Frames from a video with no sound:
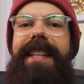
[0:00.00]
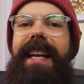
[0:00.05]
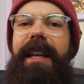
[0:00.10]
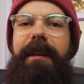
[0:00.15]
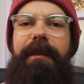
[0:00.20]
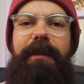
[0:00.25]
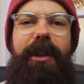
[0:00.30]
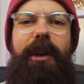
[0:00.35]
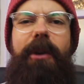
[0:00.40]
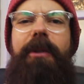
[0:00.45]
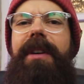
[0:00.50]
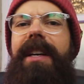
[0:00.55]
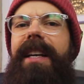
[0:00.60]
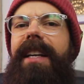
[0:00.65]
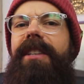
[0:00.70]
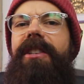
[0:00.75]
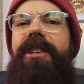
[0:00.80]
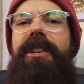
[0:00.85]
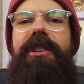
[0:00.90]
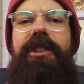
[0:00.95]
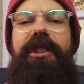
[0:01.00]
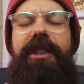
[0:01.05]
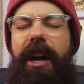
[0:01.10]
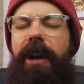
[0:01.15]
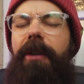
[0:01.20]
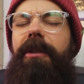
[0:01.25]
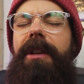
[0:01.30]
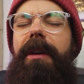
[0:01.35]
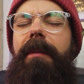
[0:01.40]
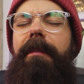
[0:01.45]
And if you can just
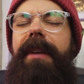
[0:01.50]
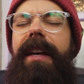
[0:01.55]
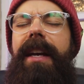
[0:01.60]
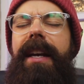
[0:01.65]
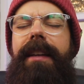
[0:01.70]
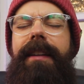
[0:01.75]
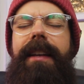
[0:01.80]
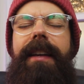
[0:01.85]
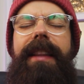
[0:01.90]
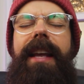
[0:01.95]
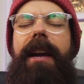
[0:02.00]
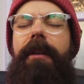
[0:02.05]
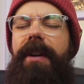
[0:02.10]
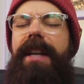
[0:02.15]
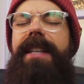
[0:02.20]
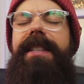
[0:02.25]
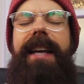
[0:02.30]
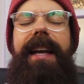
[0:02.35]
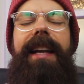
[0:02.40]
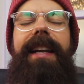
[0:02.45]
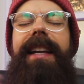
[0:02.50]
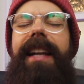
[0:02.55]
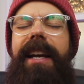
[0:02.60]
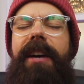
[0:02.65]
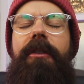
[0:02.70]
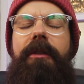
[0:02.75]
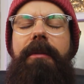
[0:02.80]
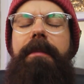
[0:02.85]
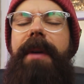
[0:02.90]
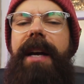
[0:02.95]
show them that there is a
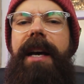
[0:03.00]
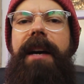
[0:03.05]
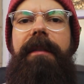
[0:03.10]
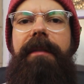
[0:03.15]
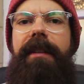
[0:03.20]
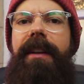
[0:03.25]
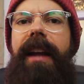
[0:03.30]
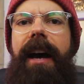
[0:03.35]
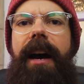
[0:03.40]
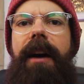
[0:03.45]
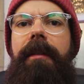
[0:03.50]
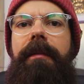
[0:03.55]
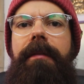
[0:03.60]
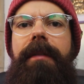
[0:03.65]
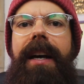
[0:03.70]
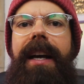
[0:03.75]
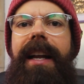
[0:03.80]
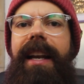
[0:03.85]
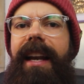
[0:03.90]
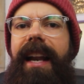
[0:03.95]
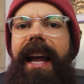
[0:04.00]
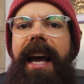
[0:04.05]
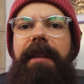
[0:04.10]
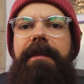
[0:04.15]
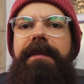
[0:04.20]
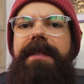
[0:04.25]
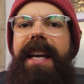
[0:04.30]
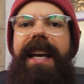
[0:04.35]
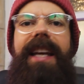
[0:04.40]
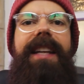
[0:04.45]
little bit of love
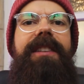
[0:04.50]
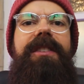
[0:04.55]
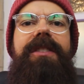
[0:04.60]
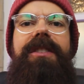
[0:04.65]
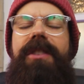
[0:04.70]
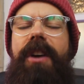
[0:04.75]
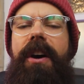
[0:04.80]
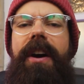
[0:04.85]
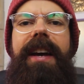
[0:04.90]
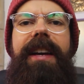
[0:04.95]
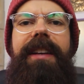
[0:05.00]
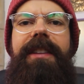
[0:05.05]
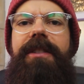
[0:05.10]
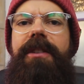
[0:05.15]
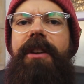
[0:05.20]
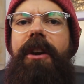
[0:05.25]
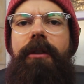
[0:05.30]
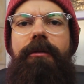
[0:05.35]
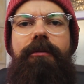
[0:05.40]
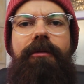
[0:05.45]
left in science,